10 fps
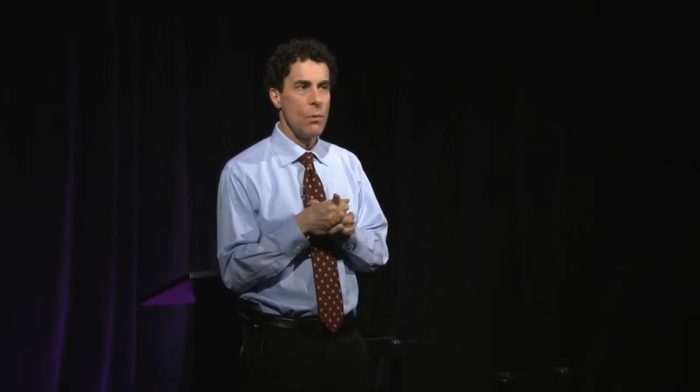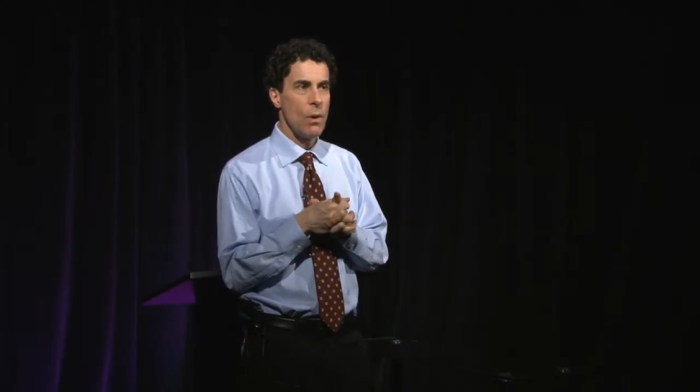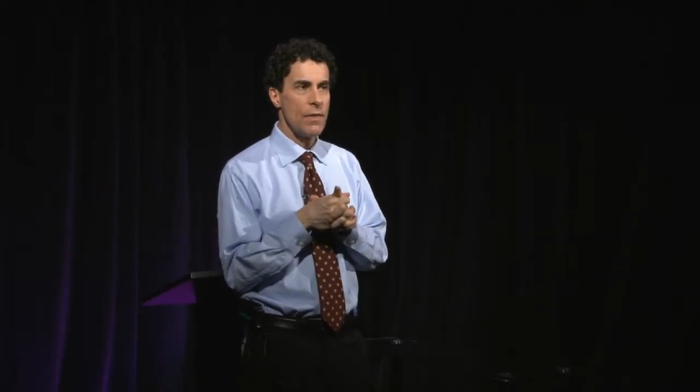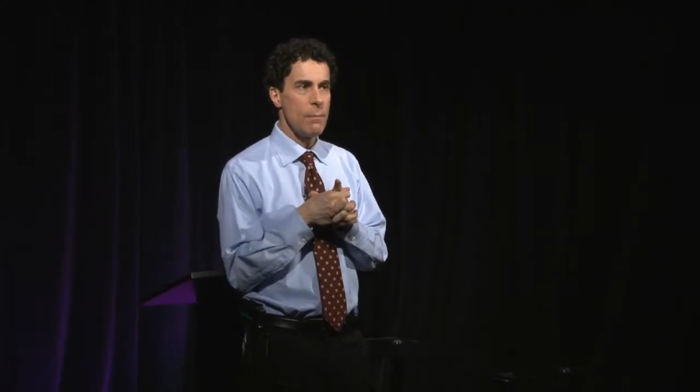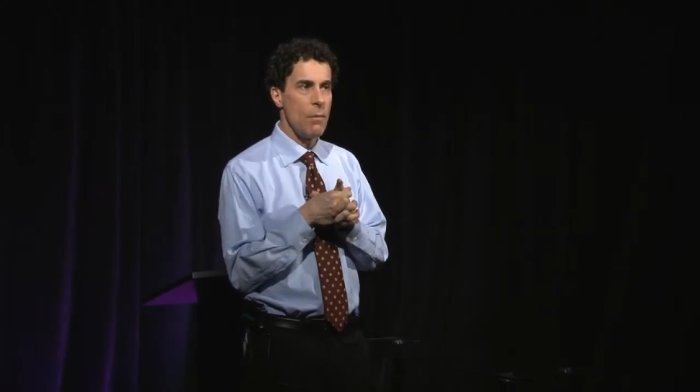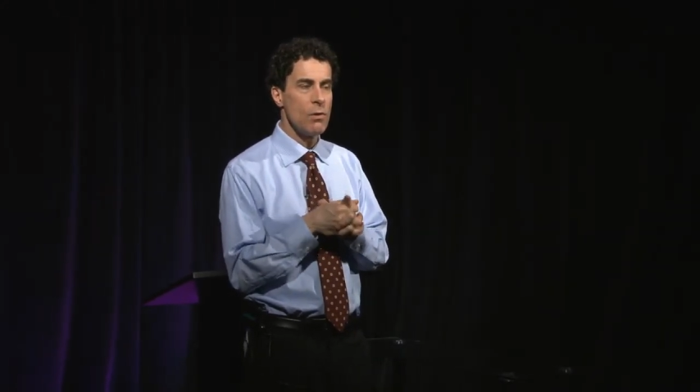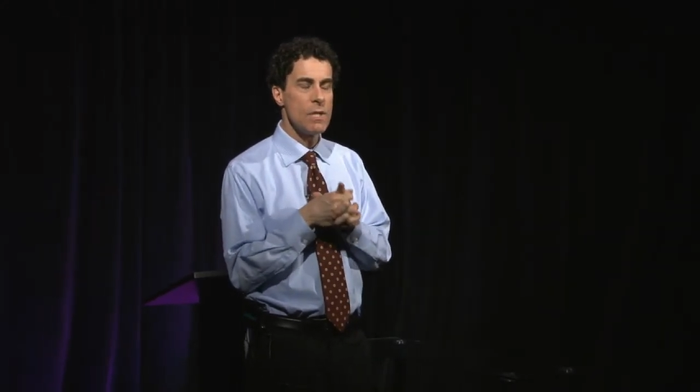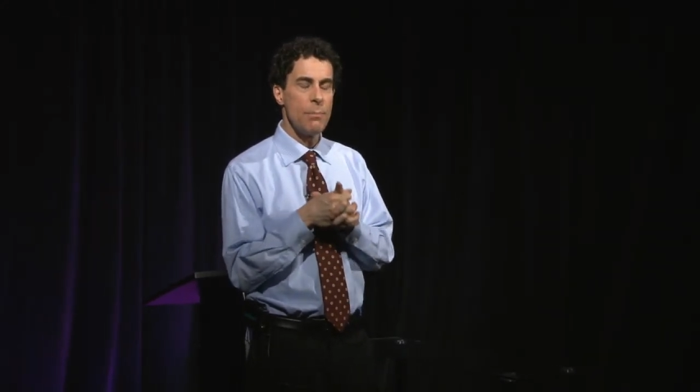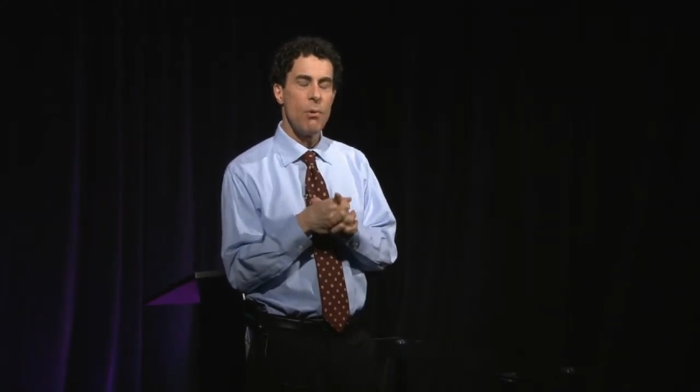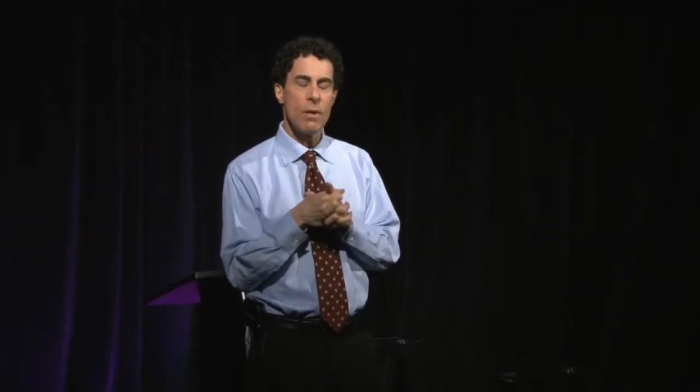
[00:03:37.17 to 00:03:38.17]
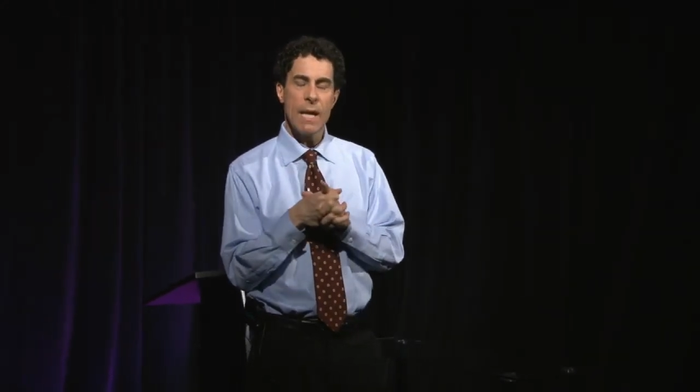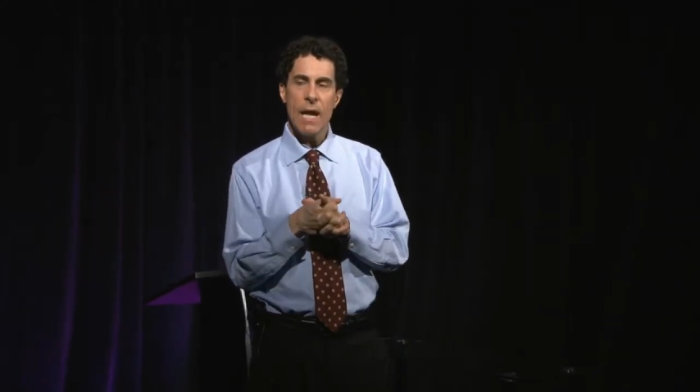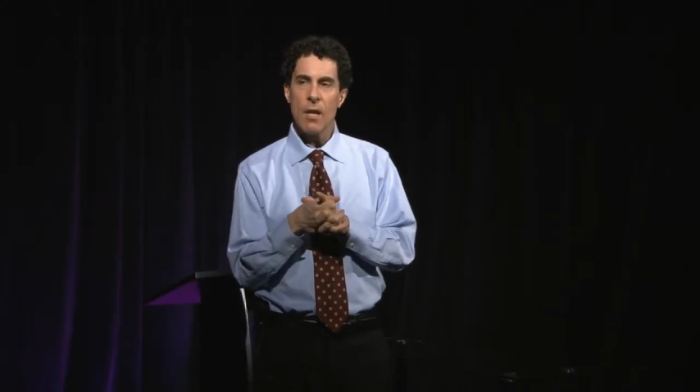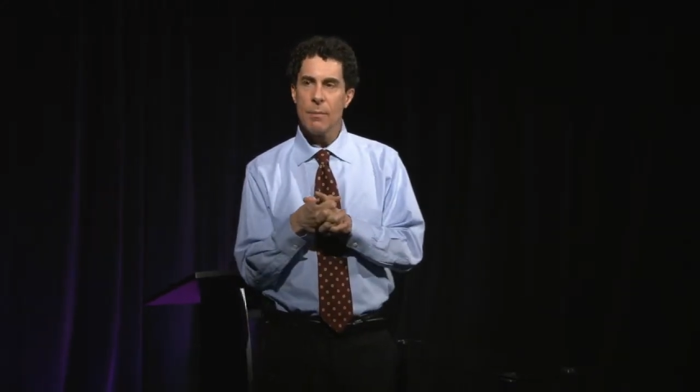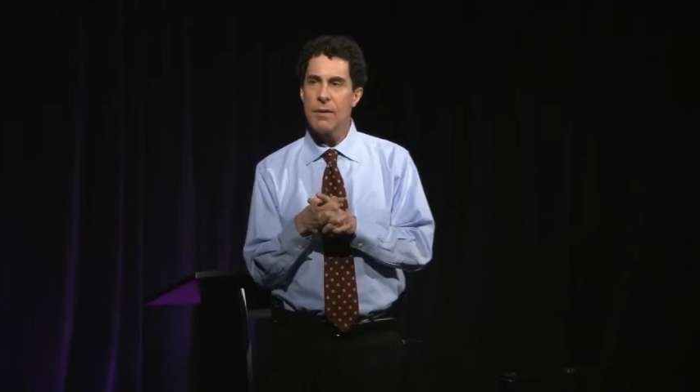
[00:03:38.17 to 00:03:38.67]
what the most important
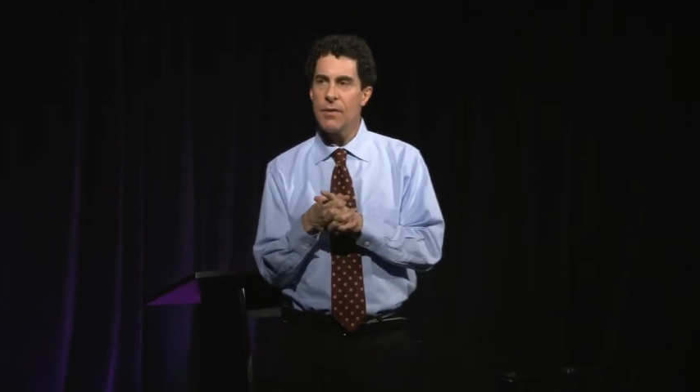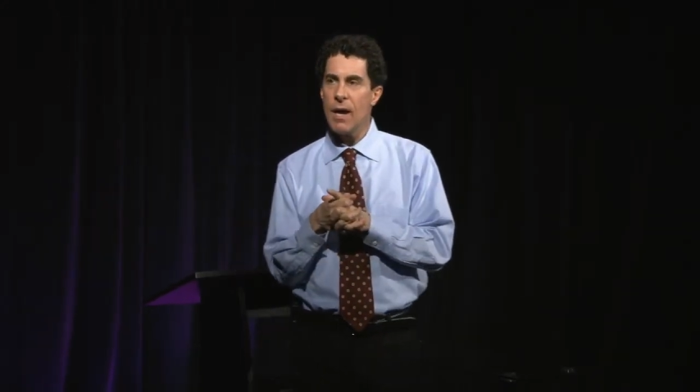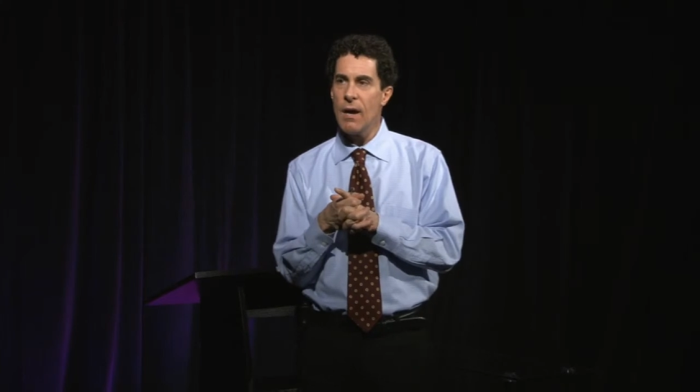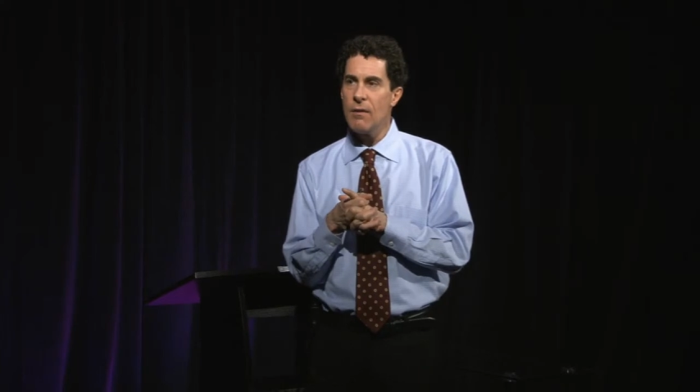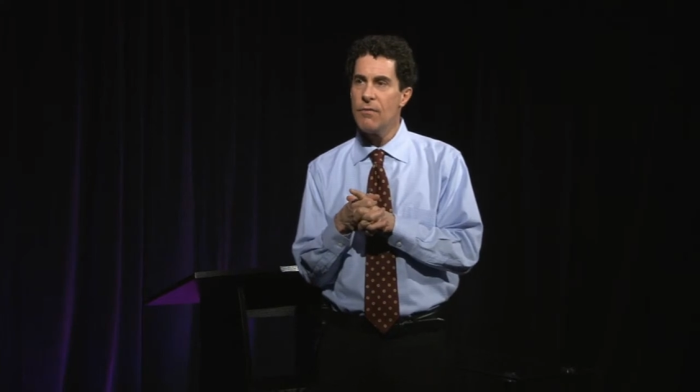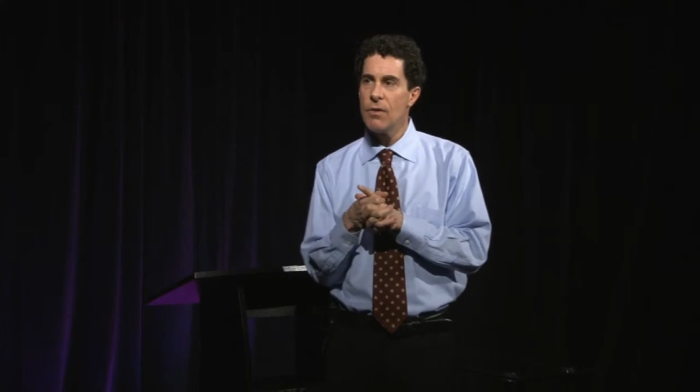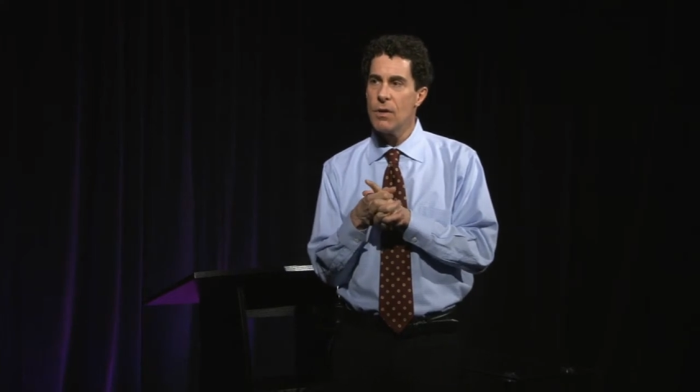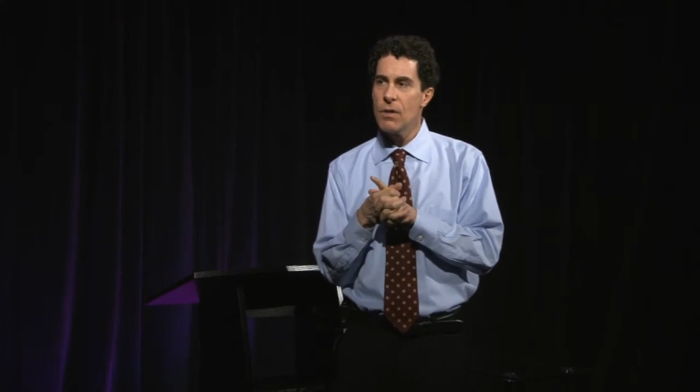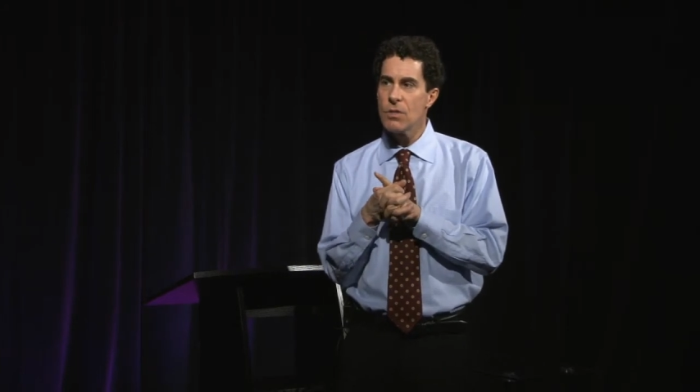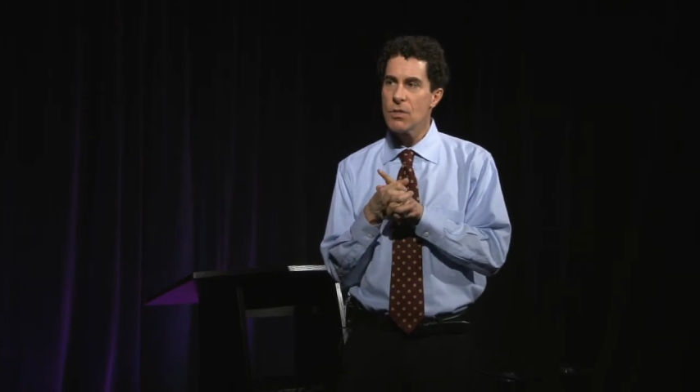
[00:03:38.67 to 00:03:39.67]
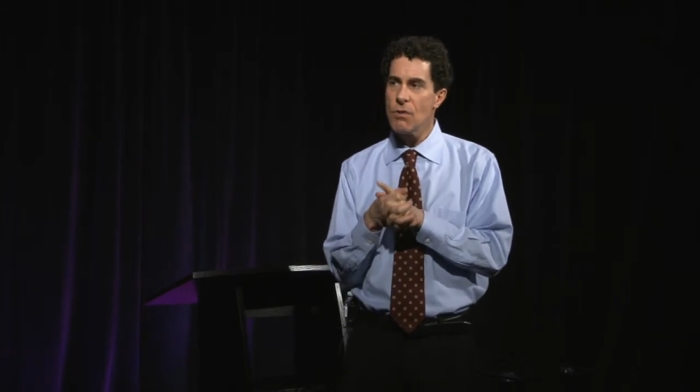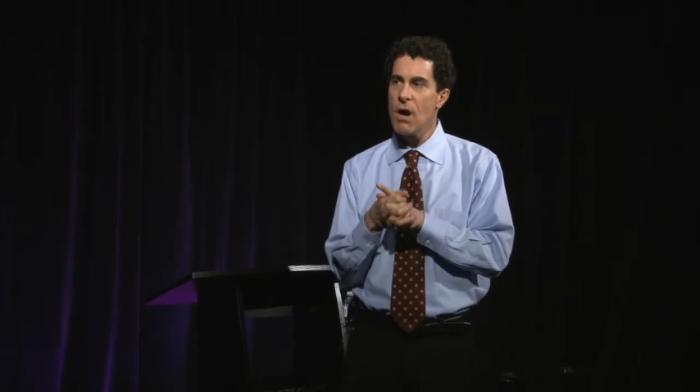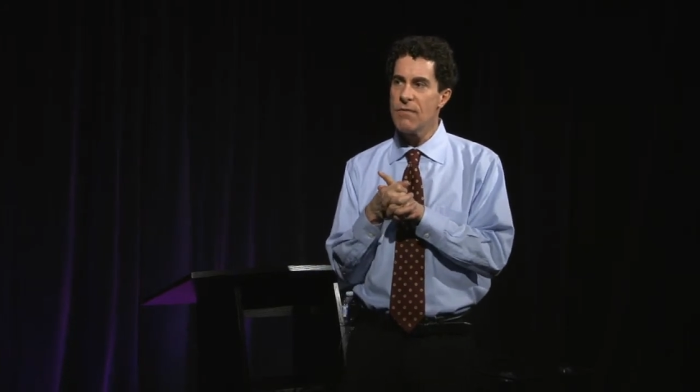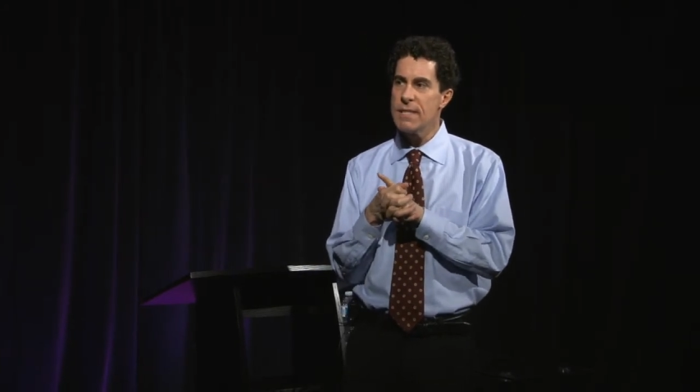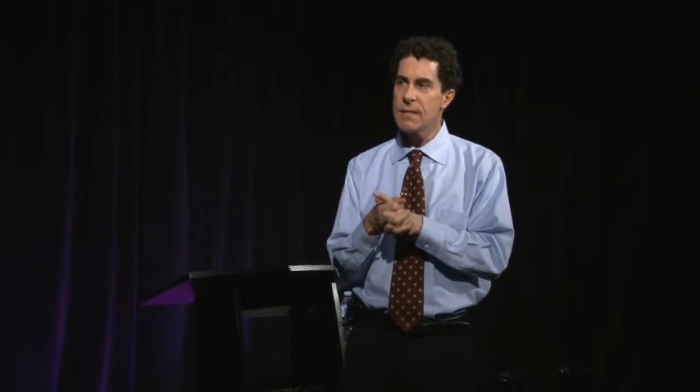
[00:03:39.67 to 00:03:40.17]
element of
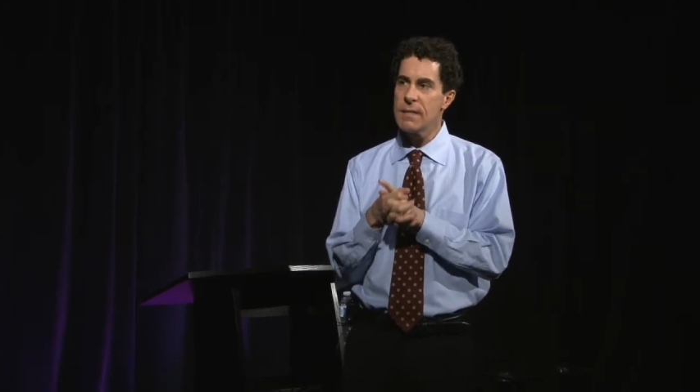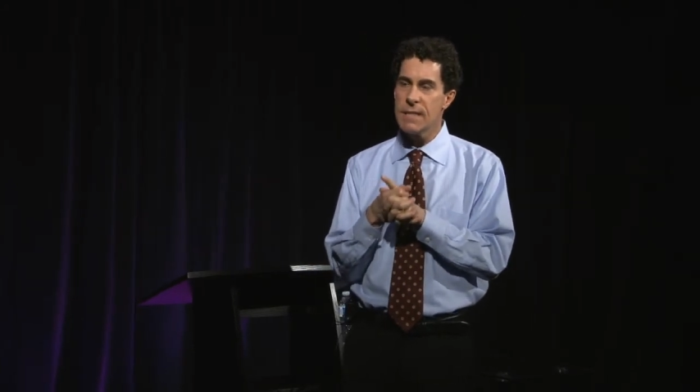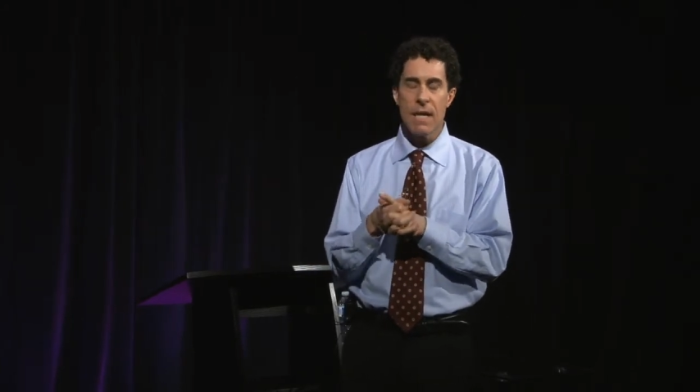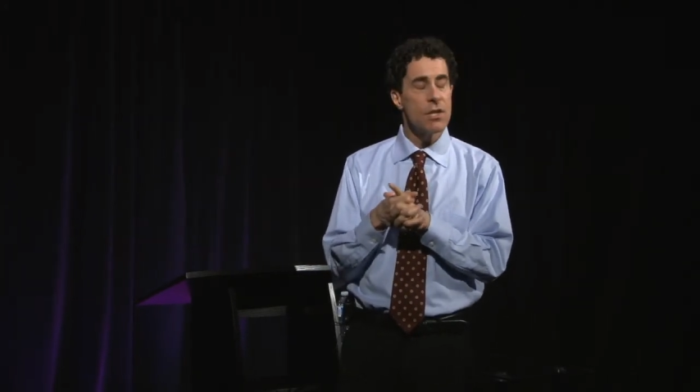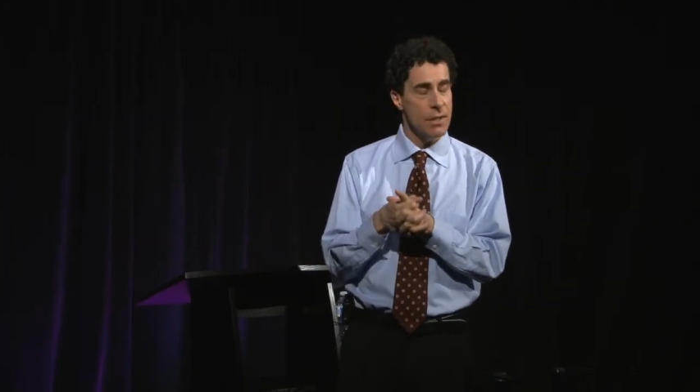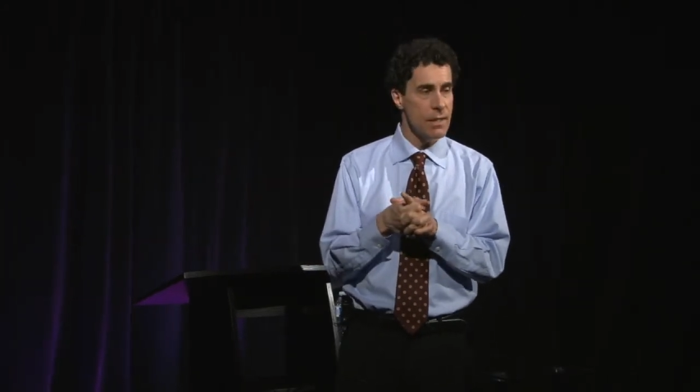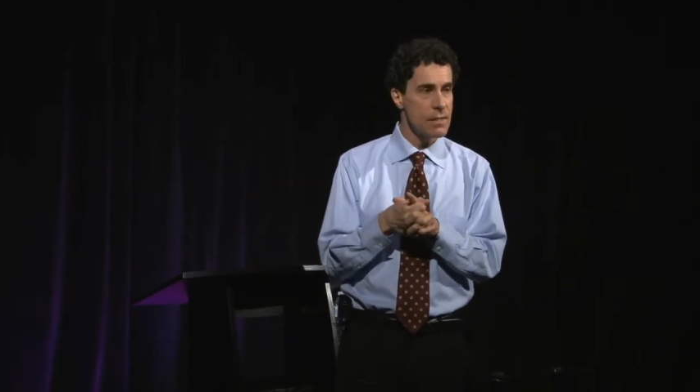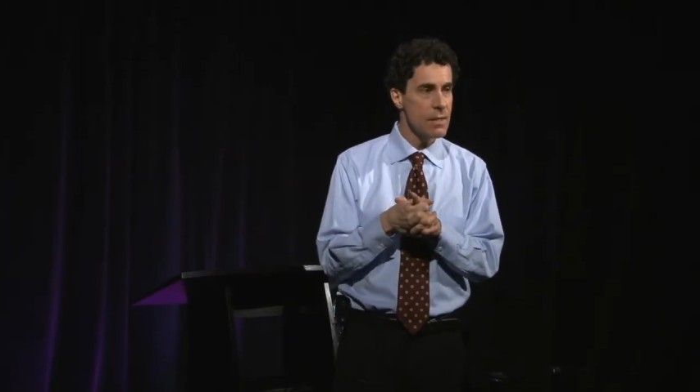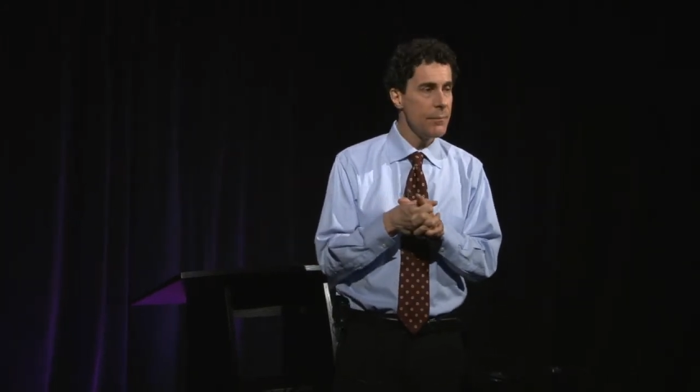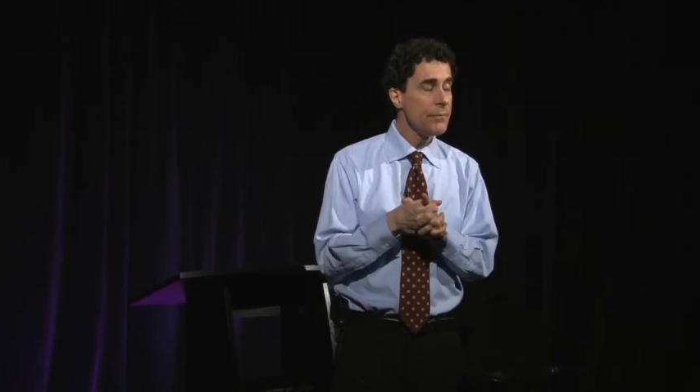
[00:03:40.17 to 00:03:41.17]
strong facilitation is,